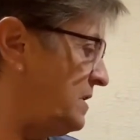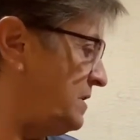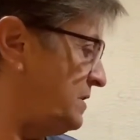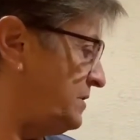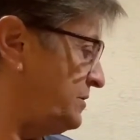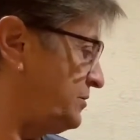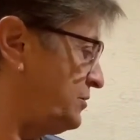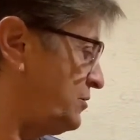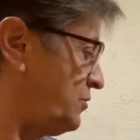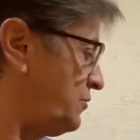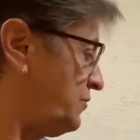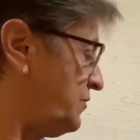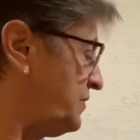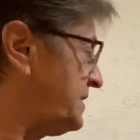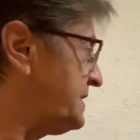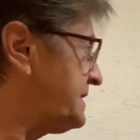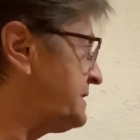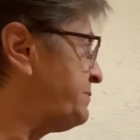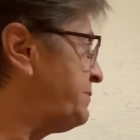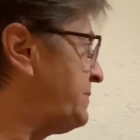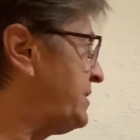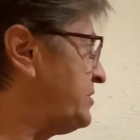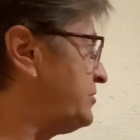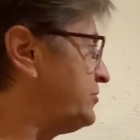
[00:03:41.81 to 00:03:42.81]
So this
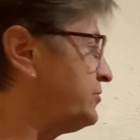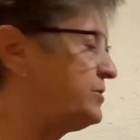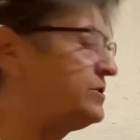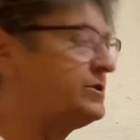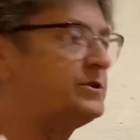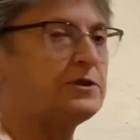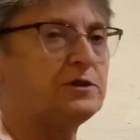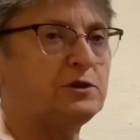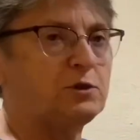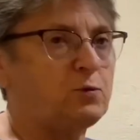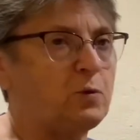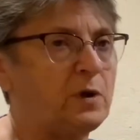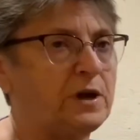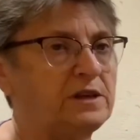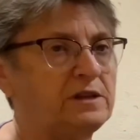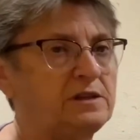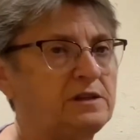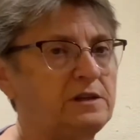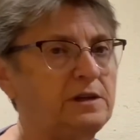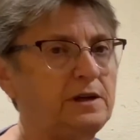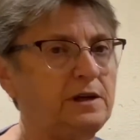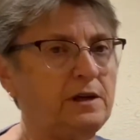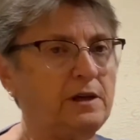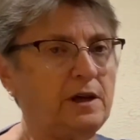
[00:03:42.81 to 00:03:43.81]
measures
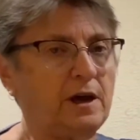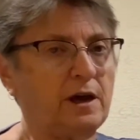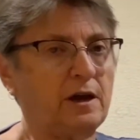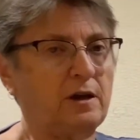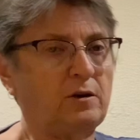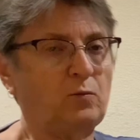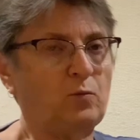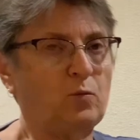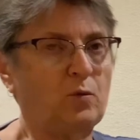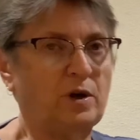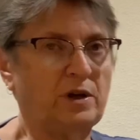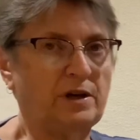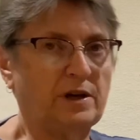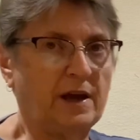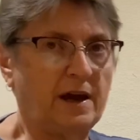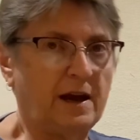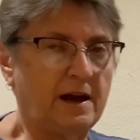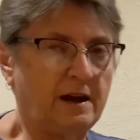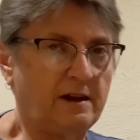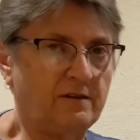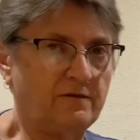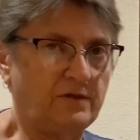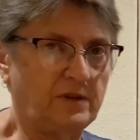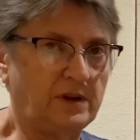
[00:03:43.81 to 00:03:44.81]

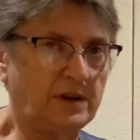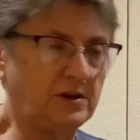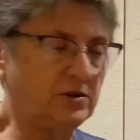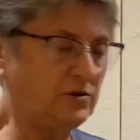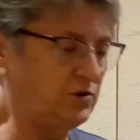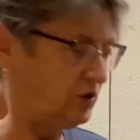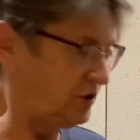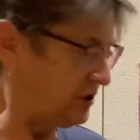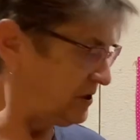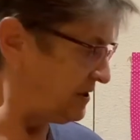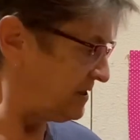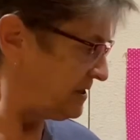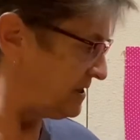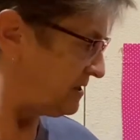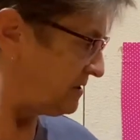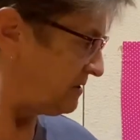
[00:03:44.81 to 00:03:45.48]
20.5 inches